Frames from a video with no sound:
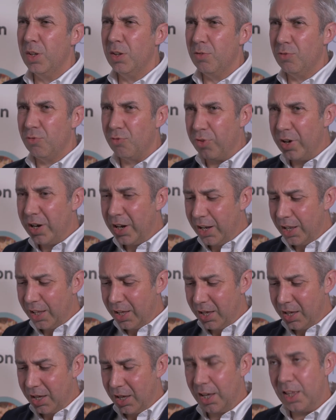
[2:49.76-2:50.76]

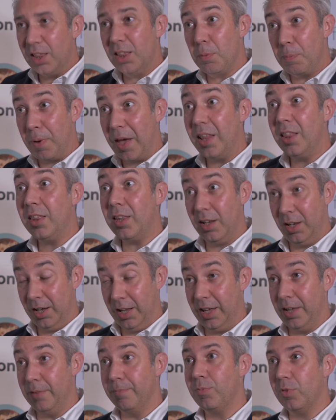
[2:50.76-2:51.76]
really
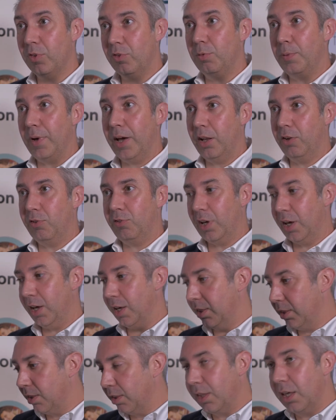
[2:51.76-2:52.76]
independently to be able to
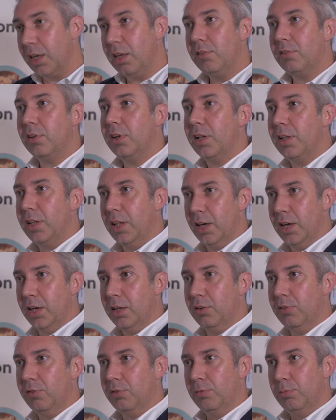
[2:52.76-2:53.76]
say, these are the
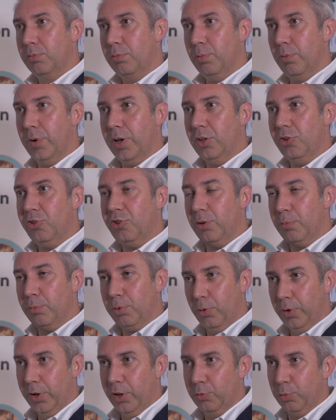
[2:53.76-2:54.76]
needs which
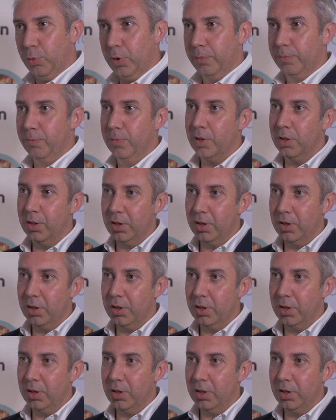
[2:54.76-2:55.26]
employers want.